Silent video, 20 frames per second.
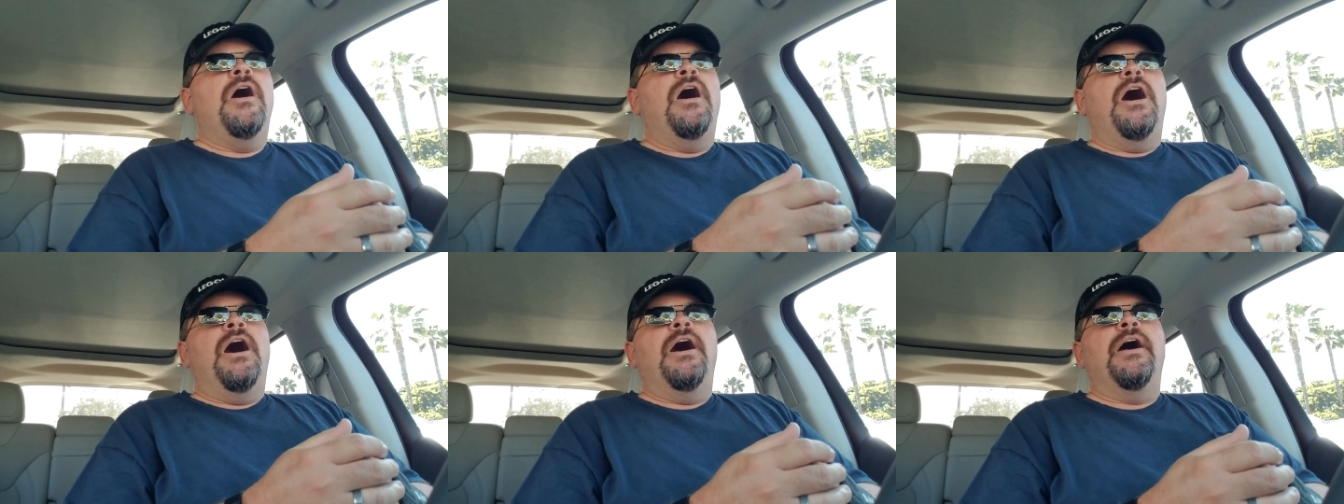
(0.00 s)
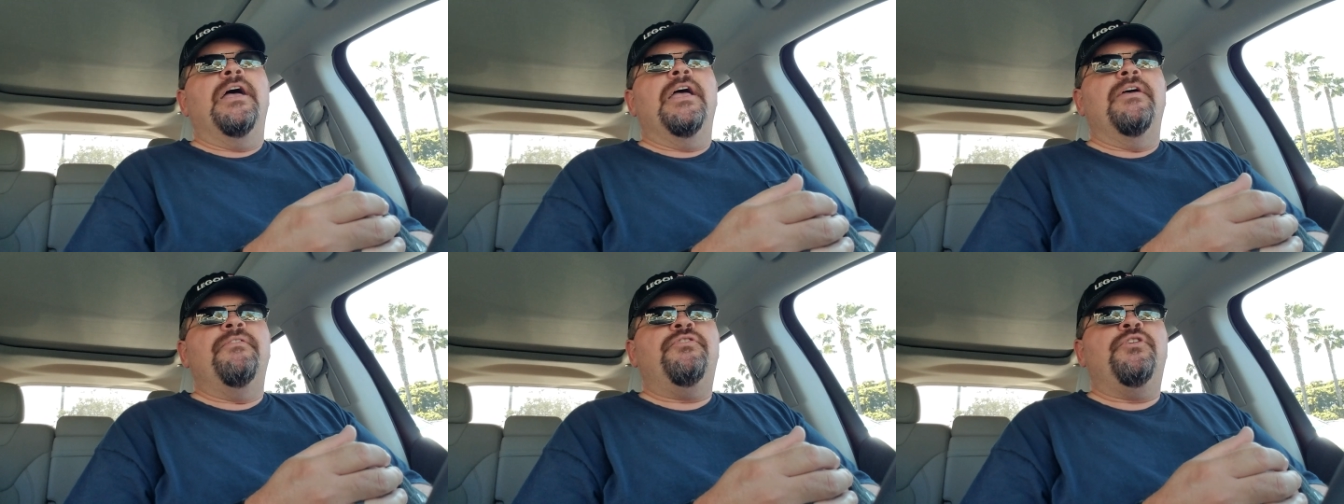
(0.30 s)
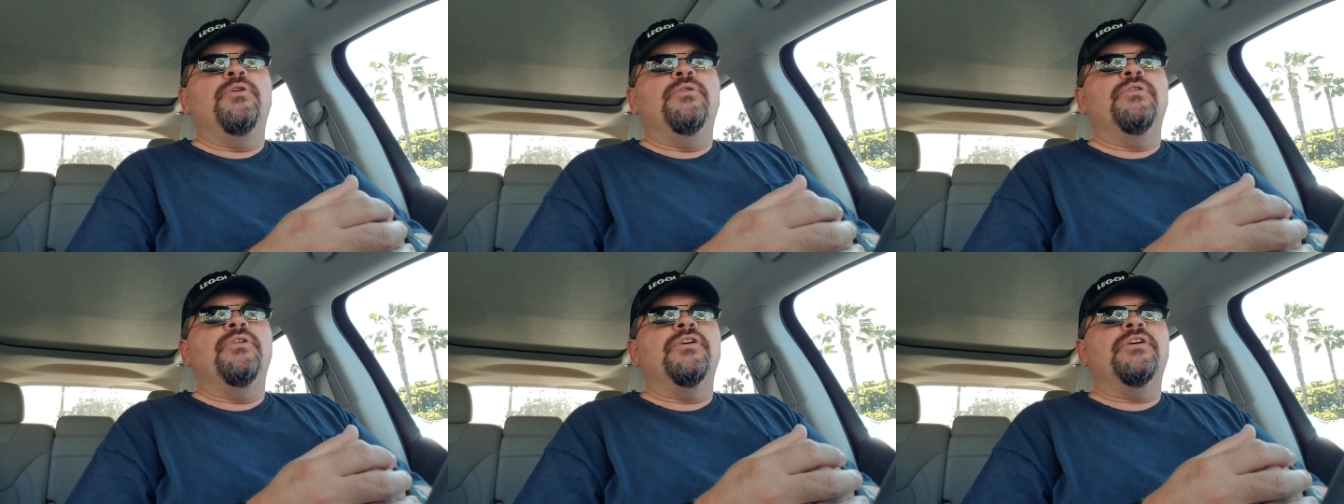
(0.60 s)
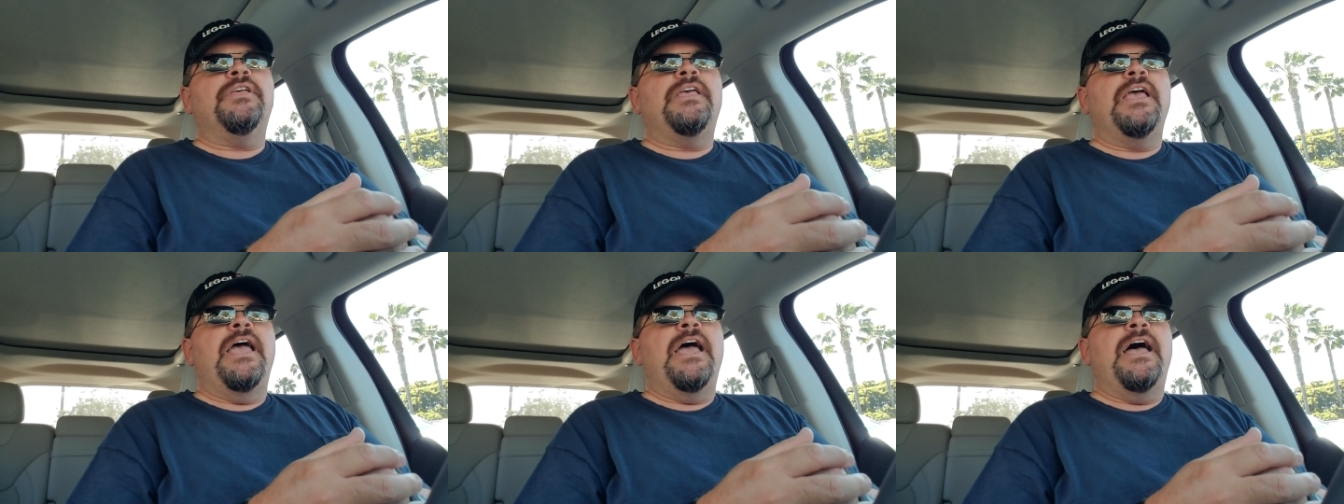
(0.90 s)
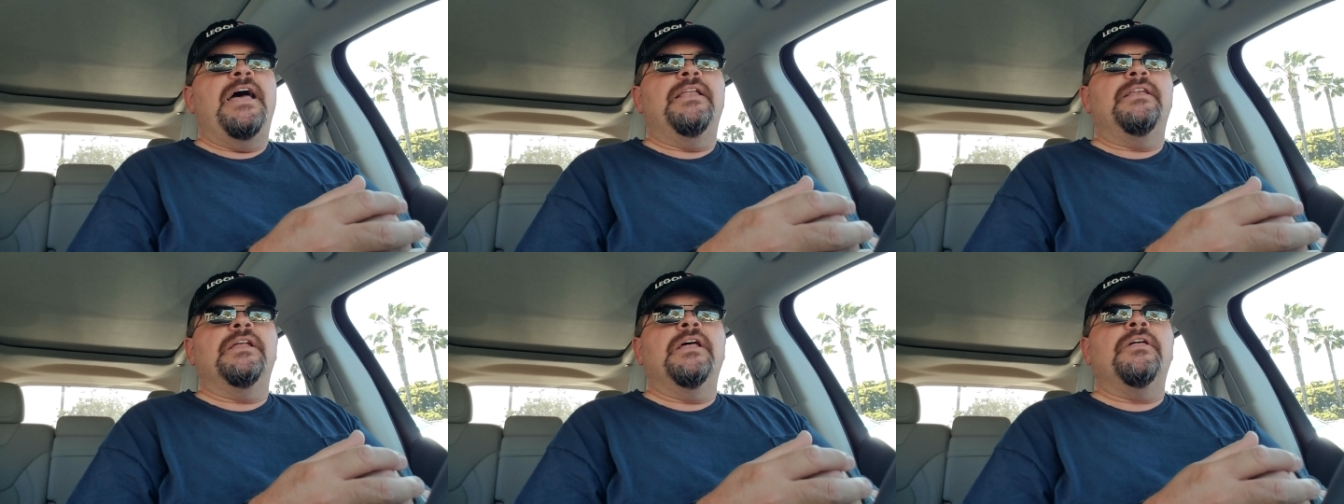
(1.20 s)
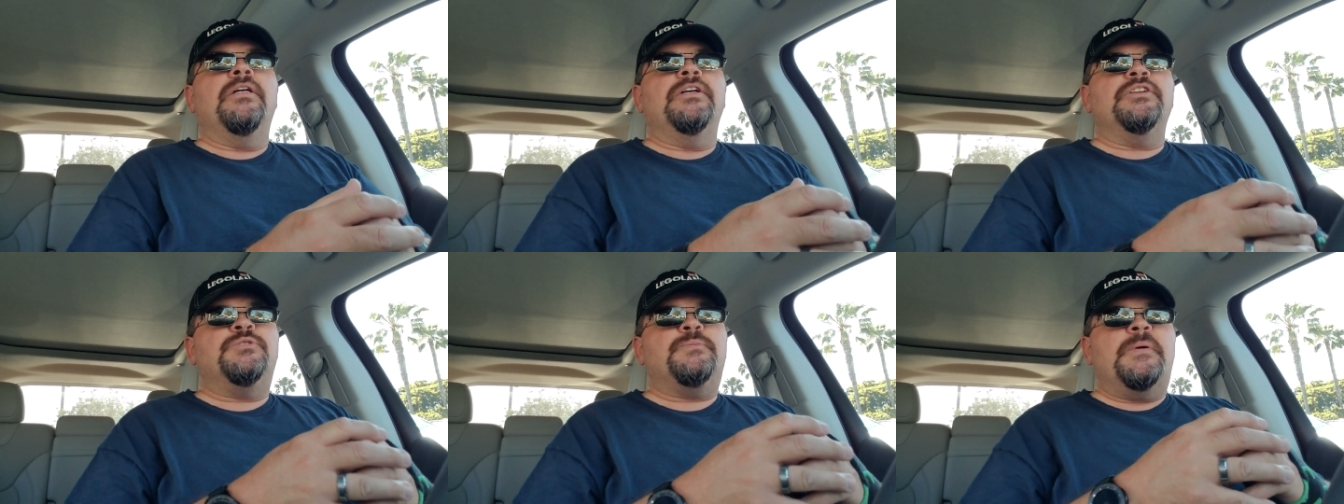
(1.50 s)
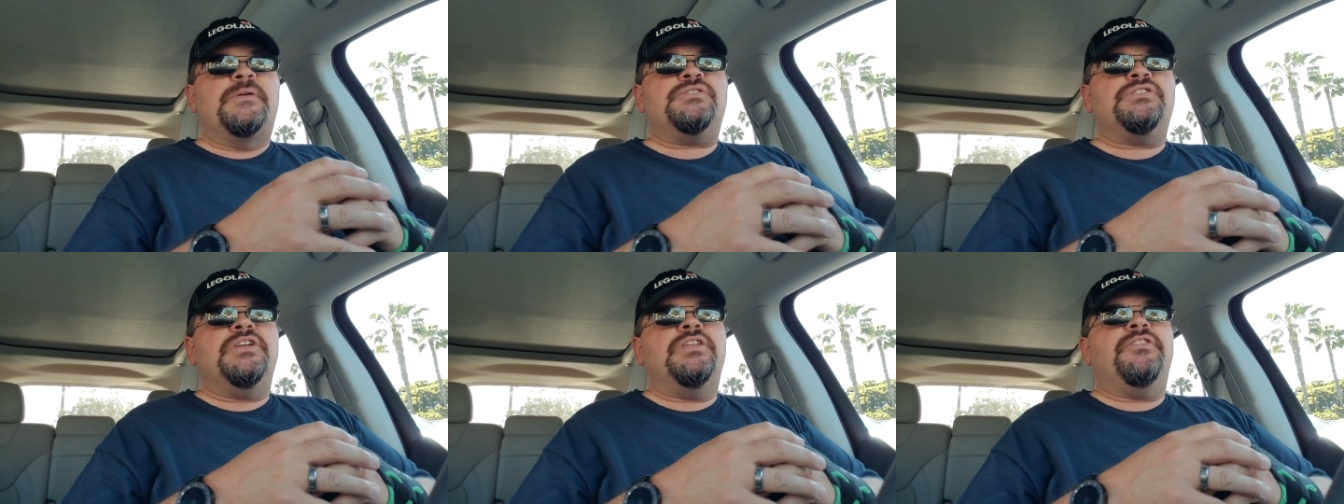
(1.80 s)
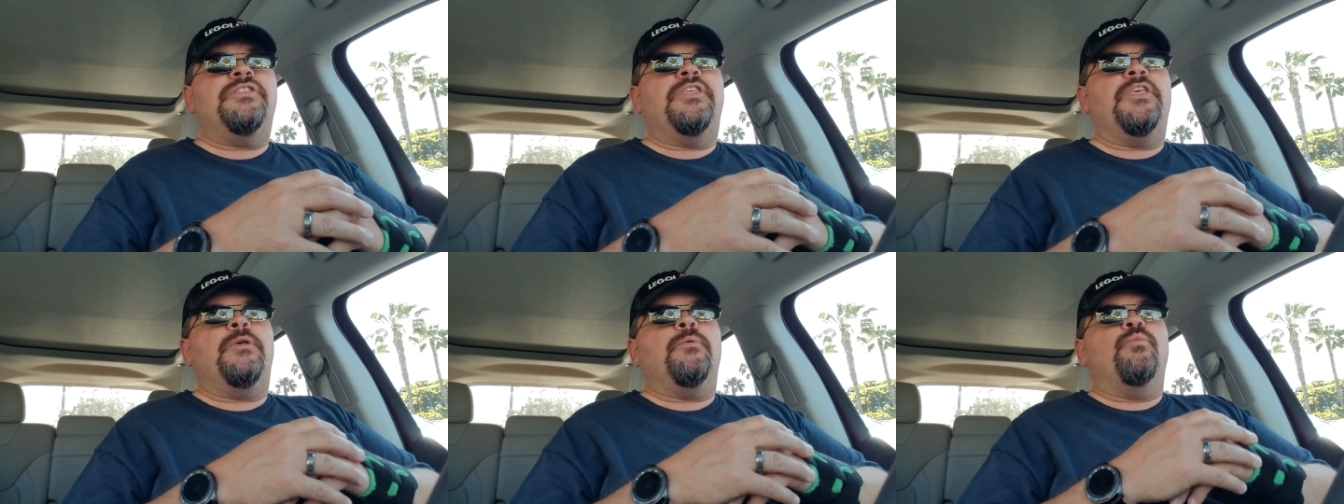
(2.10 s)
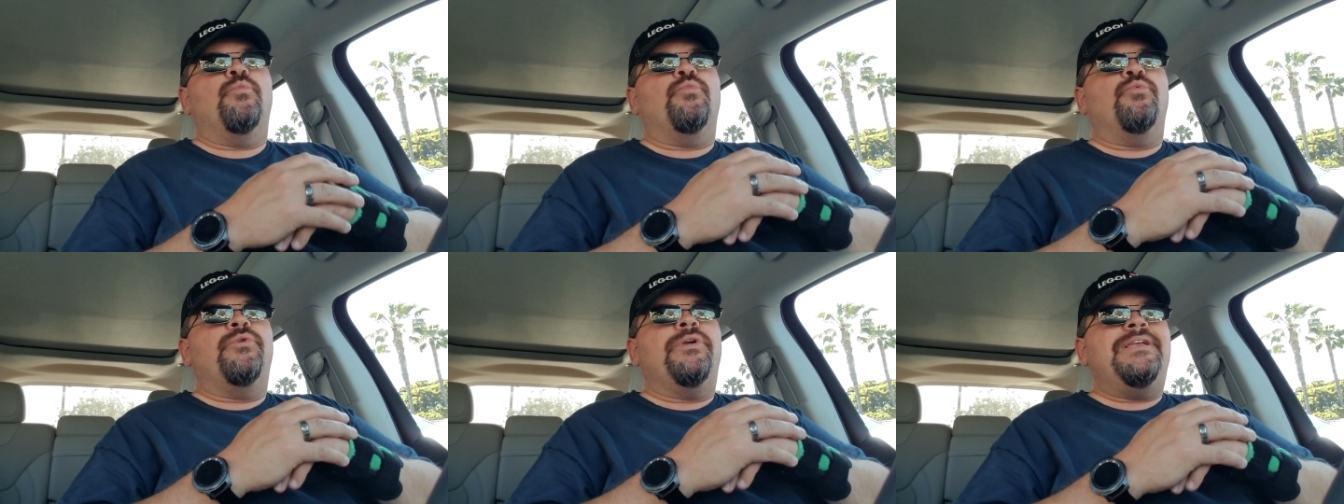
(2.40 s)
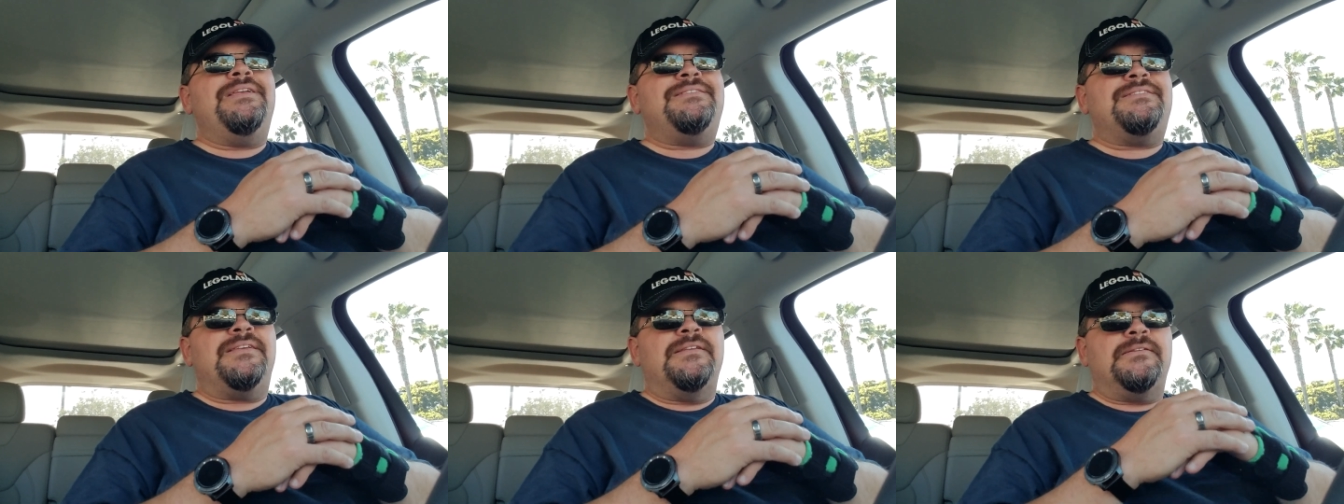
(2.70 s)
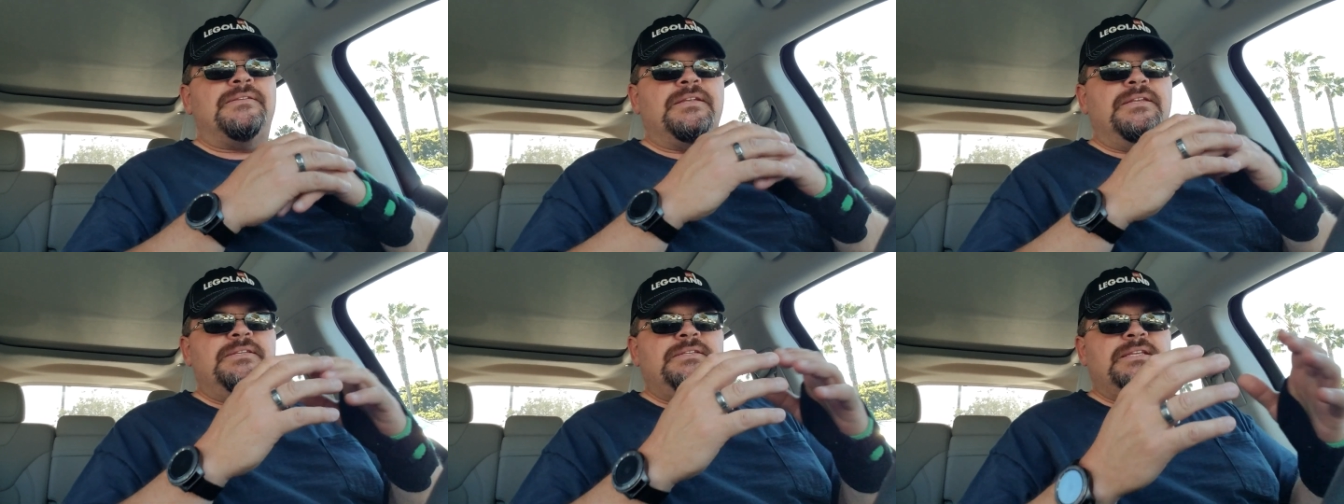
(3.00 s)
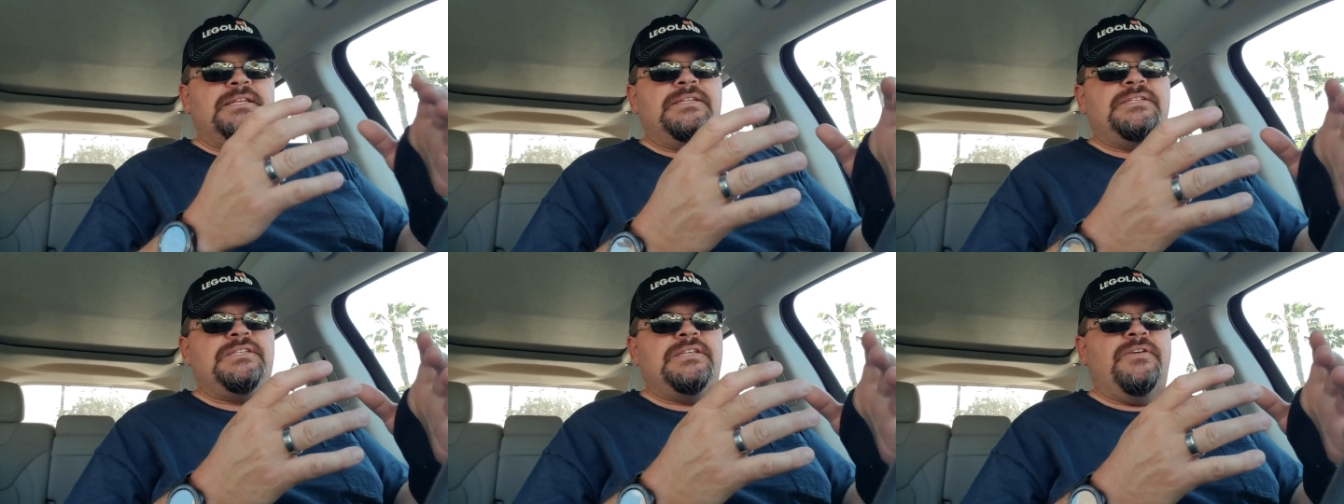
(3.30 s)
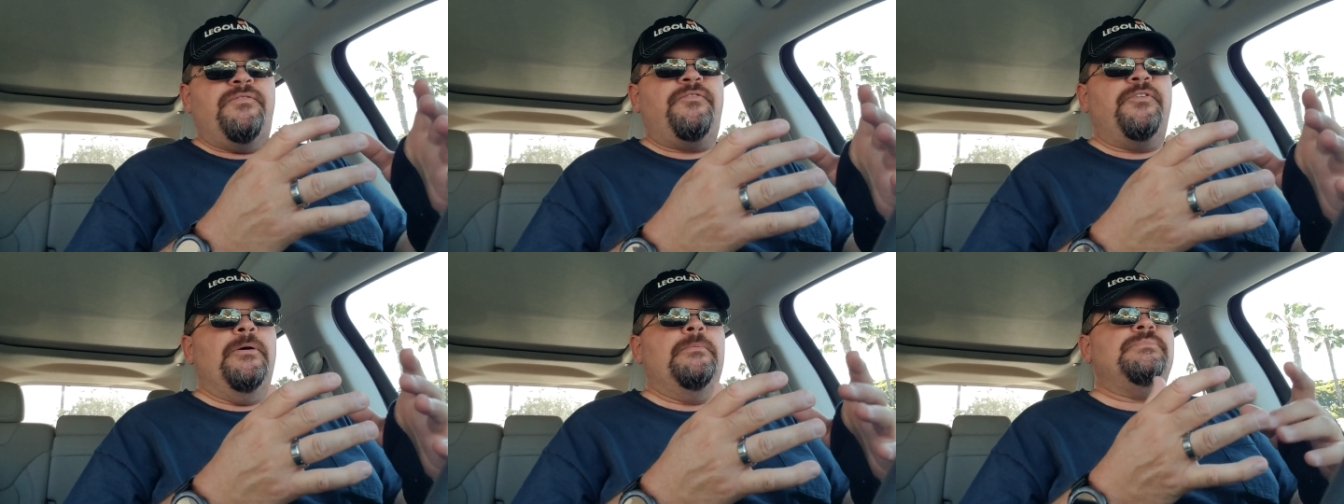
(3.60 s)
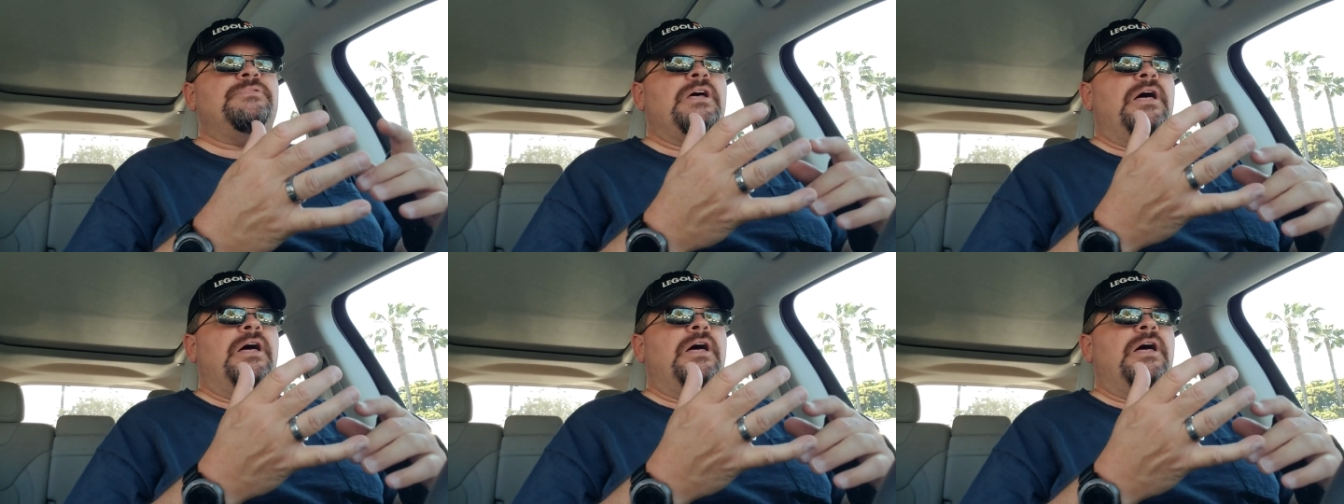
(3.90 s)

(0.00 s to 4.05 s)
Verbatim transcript: Uh, if you look at, especially the recent D C films,